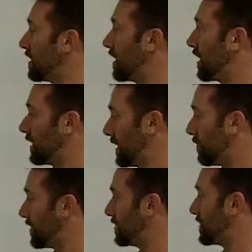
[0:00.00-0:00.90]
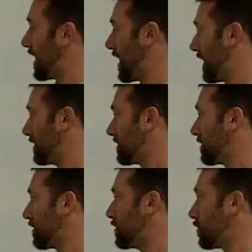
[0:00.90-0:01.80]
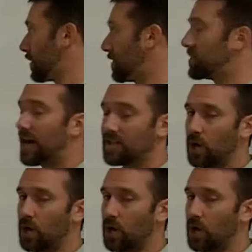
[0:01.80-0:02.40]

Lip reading: lipids, and nucleotides.